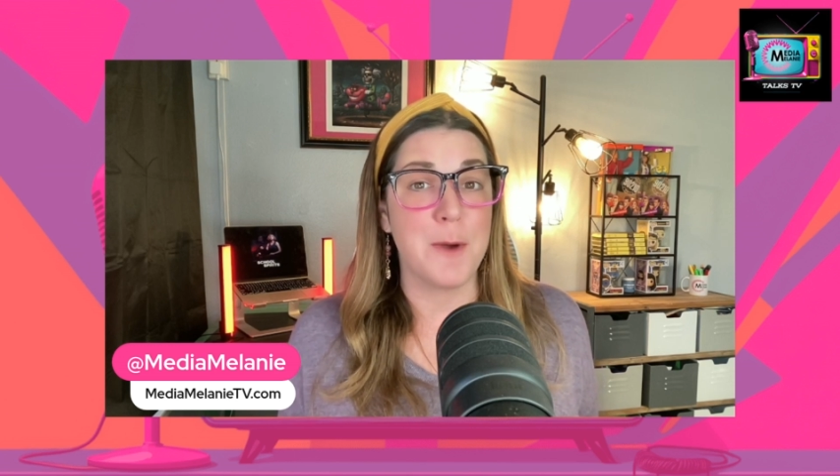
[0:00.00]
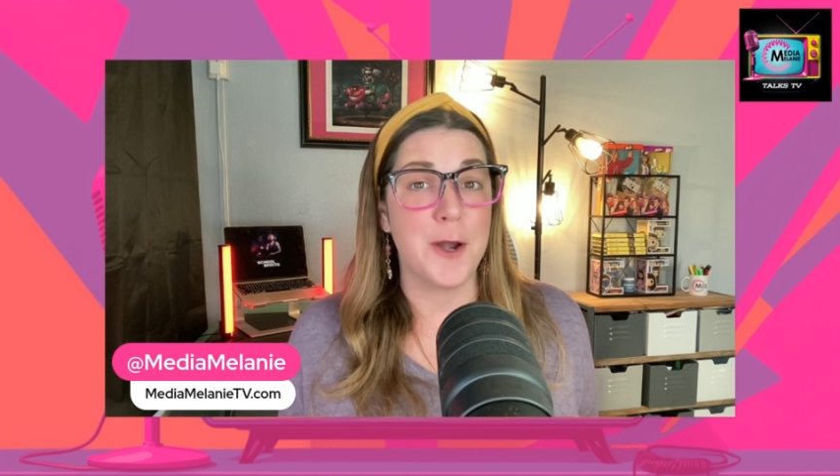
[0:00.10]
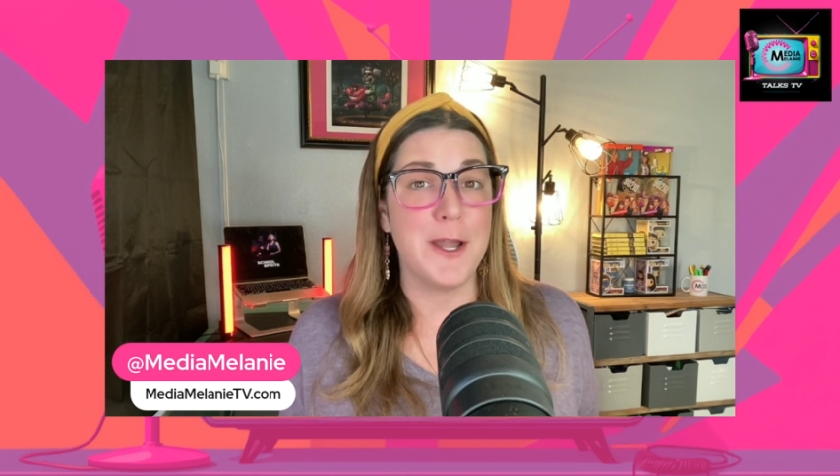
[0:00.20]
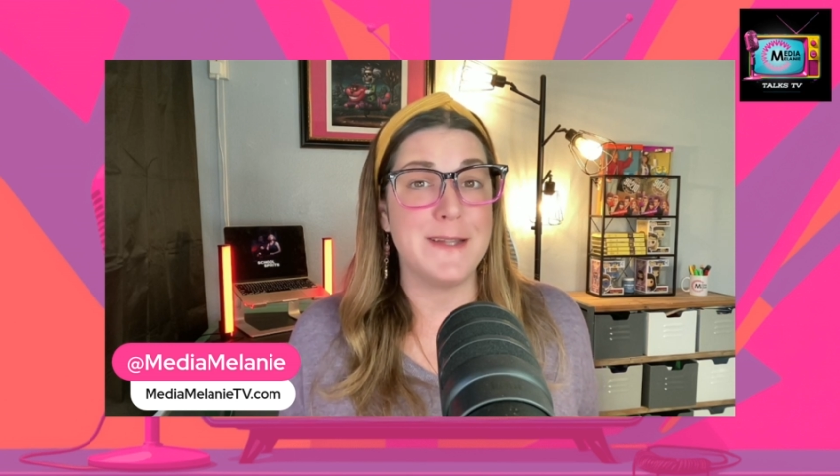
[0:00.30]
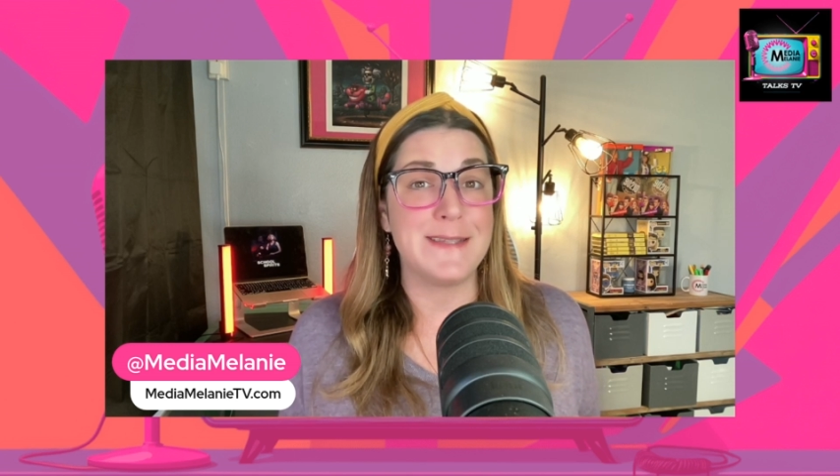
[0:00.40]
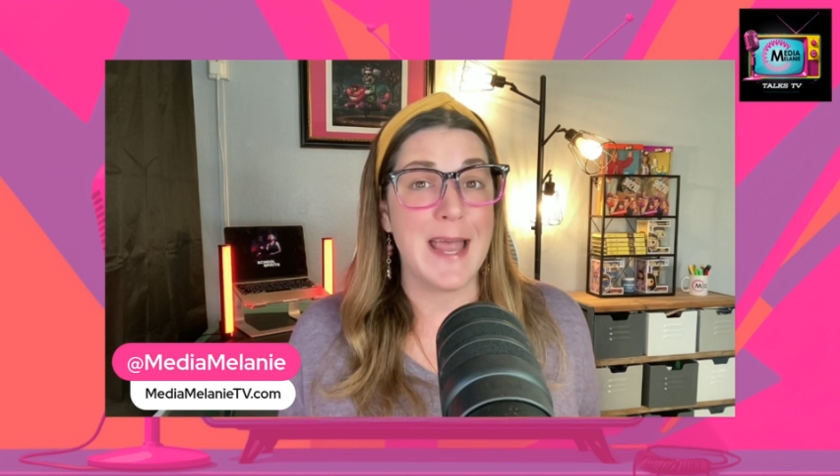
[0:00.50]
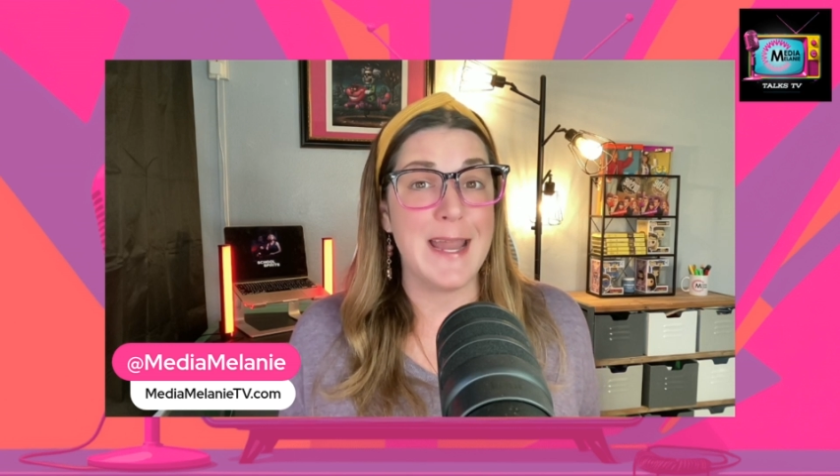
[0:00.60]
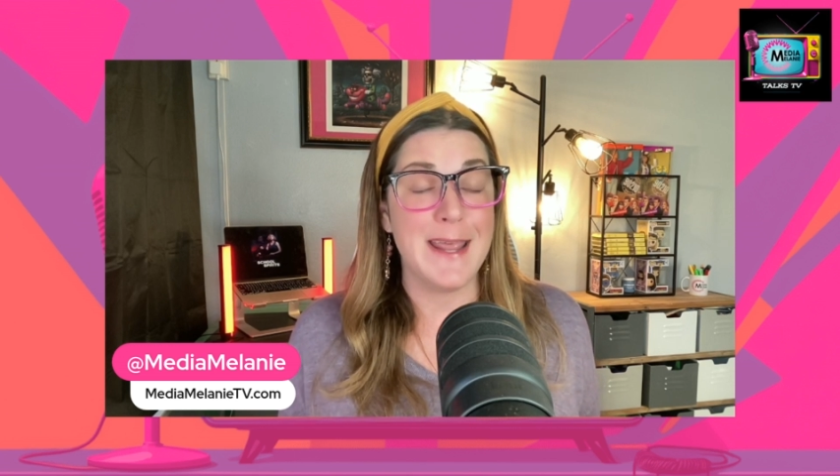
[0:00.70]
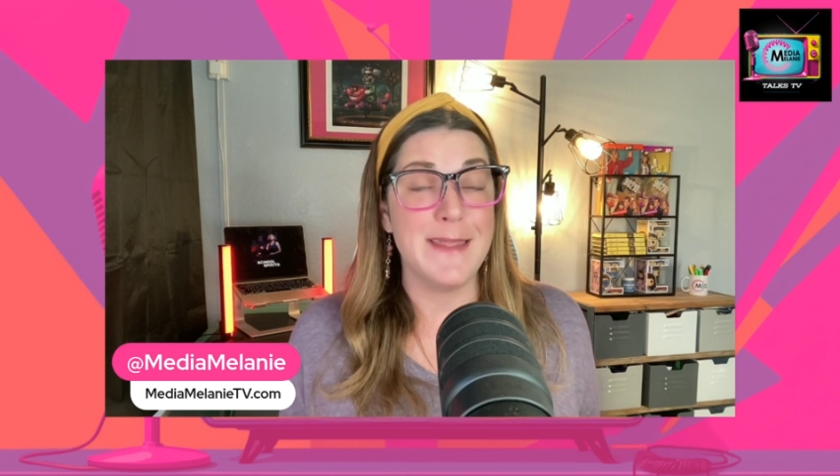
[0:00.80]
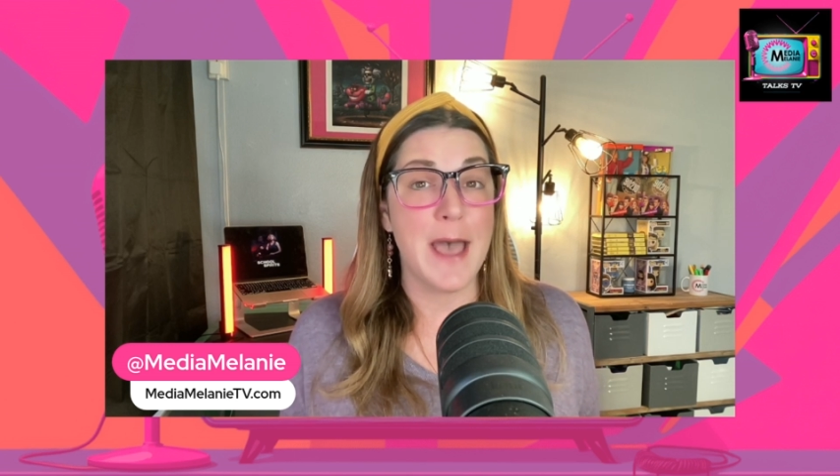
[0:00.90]
Martin
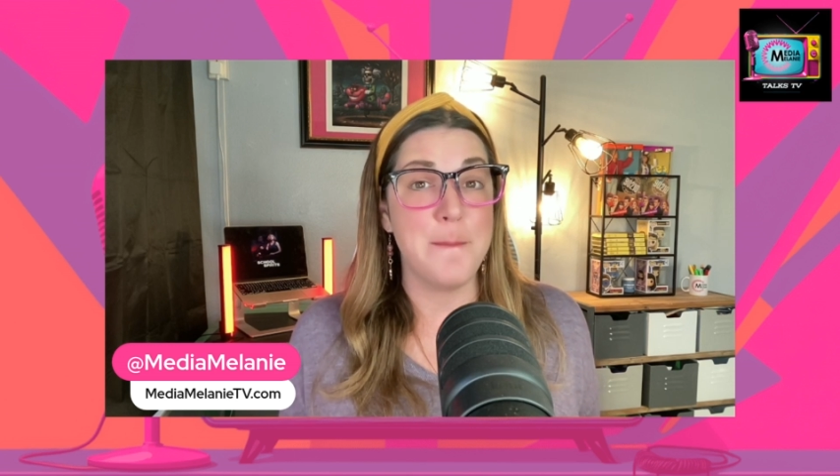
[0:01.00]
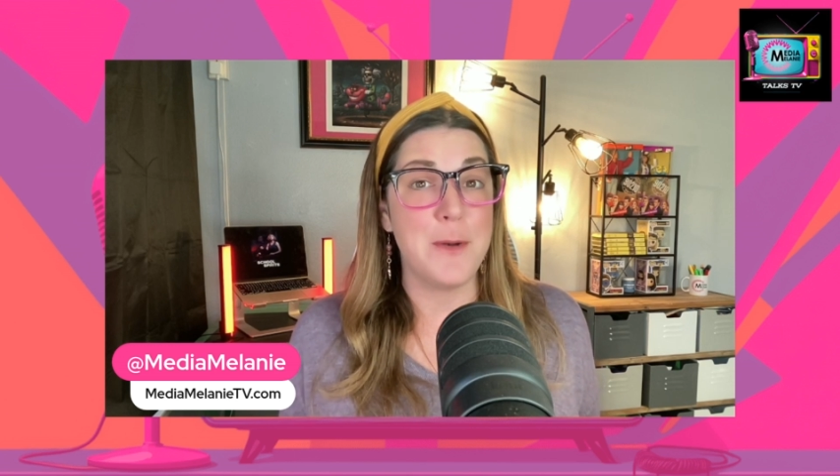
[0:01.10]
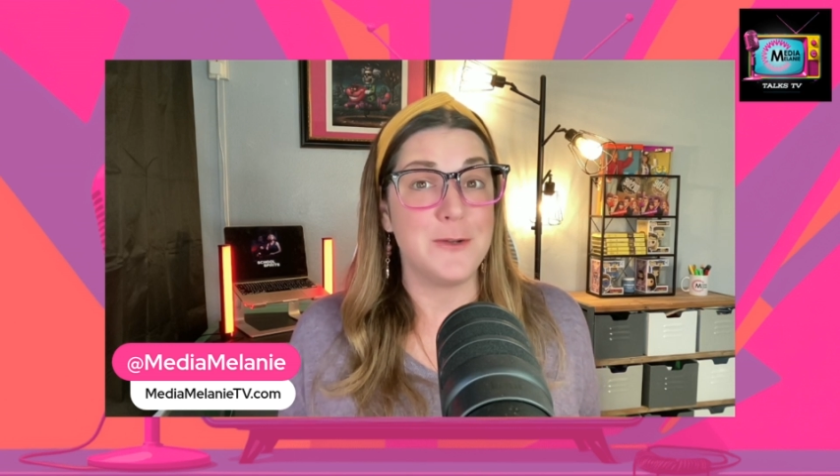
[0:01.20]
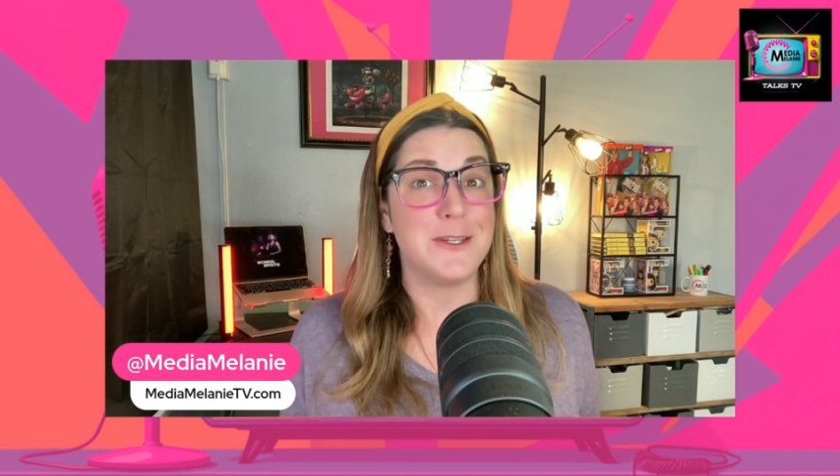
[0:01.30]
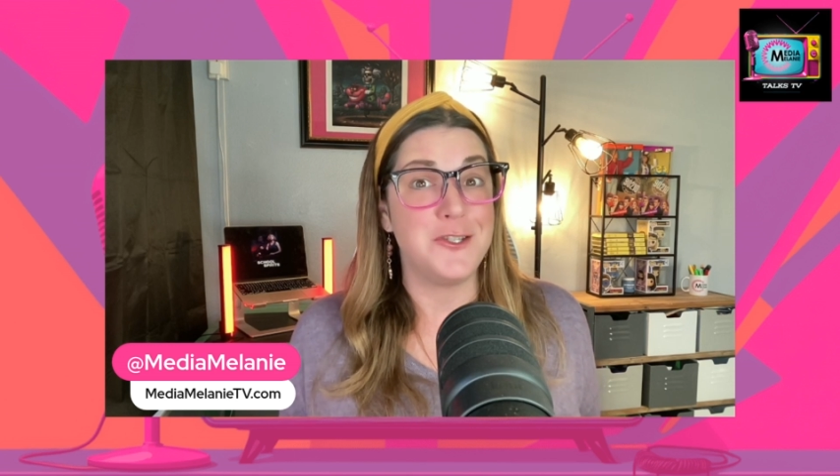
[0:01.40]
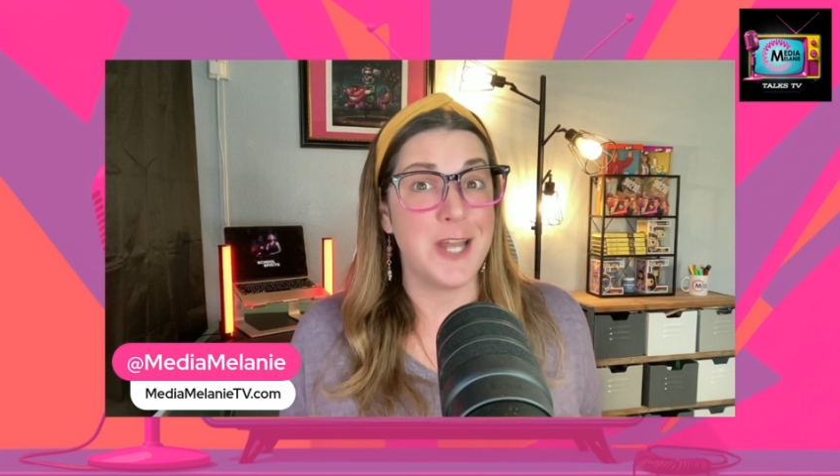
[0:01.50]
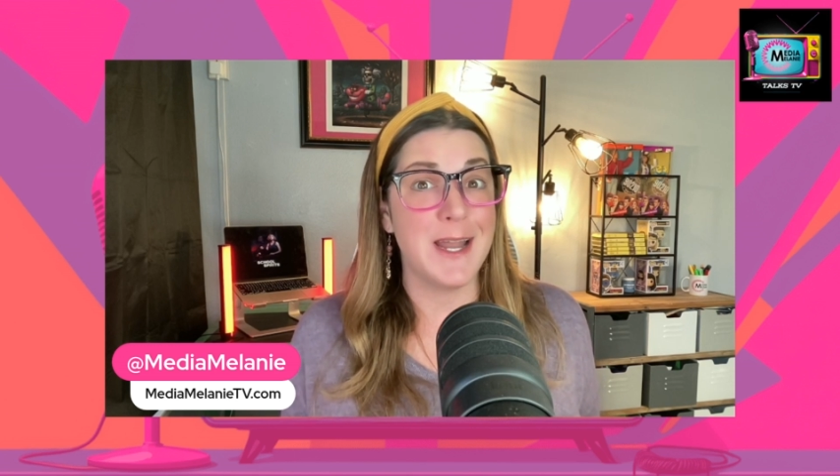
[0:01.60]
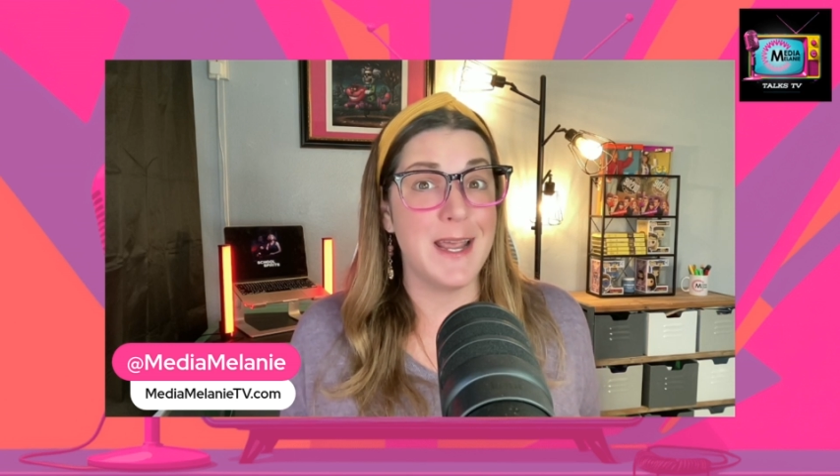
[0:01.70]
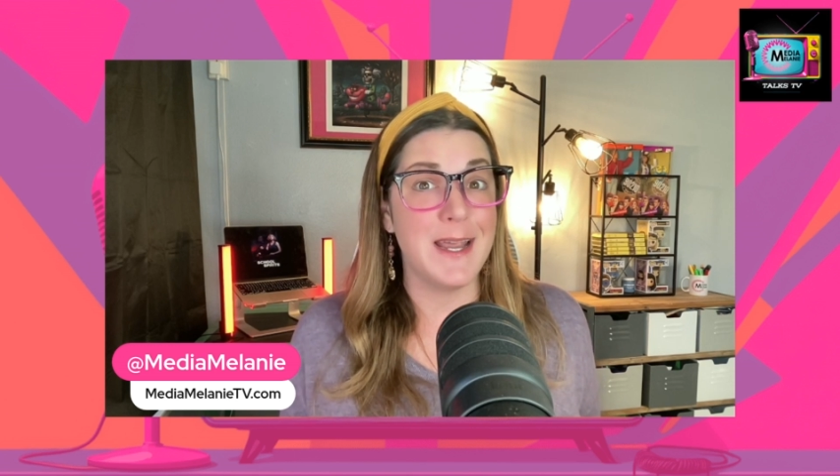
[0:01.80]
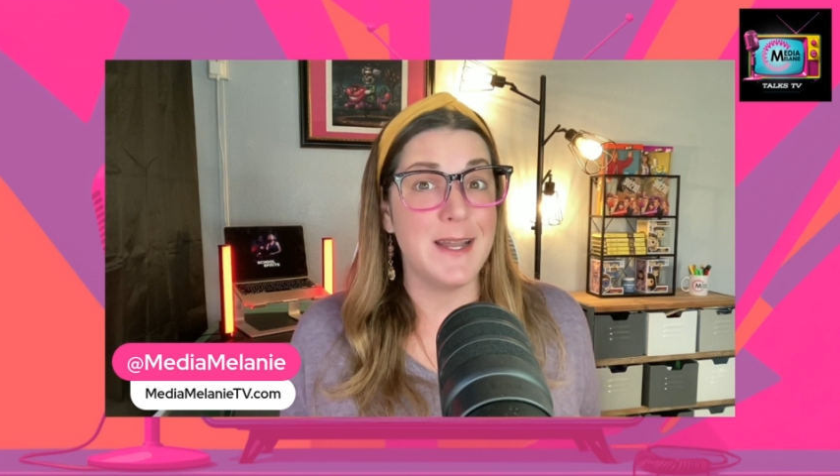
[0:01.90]
said in that boat to
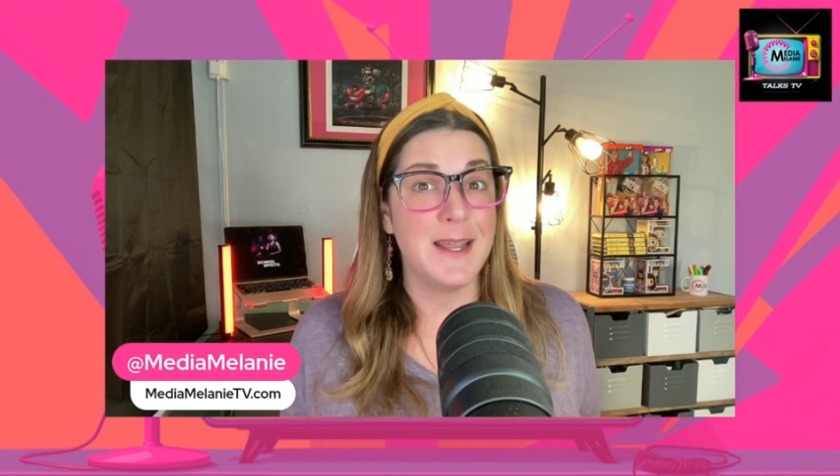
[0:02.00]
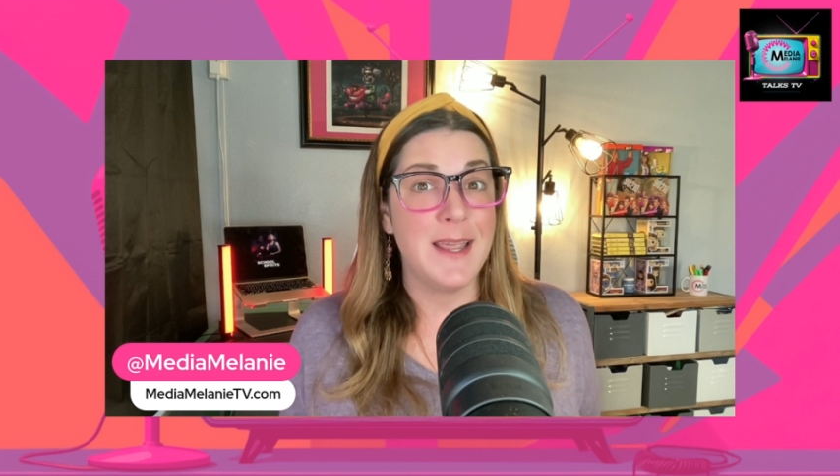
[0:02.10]
Janet?